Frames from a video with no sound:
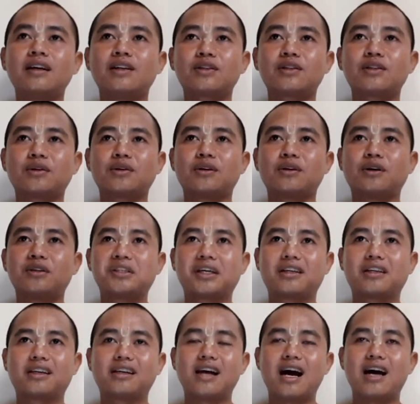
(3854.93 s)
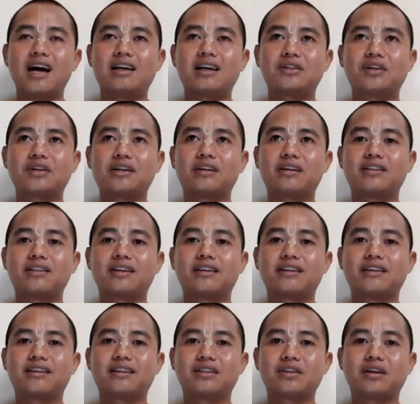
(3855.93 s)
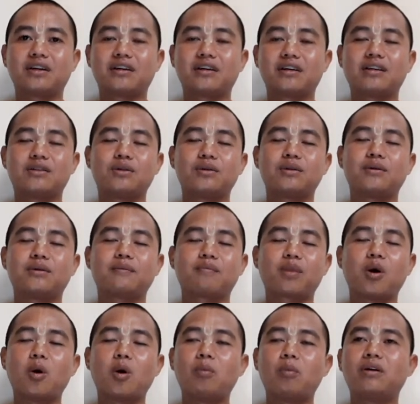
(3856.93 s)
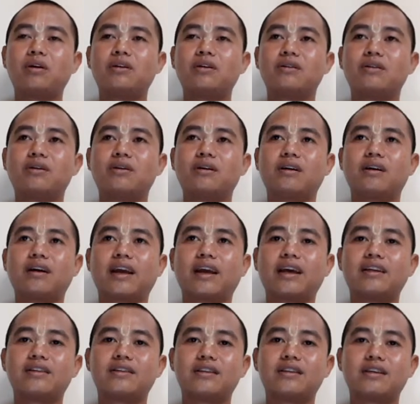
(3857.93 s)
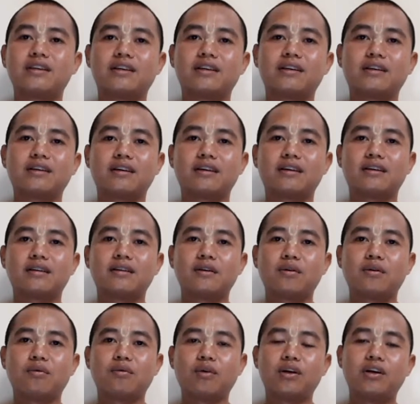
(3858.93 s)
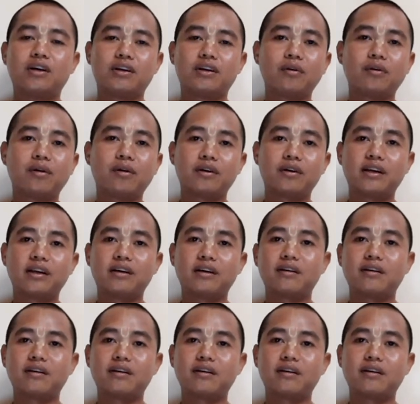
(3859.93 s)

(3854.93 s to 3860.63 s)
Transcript: So Lord Chaitanya asked Chandrasekhar Acharya to open the door and see whether he already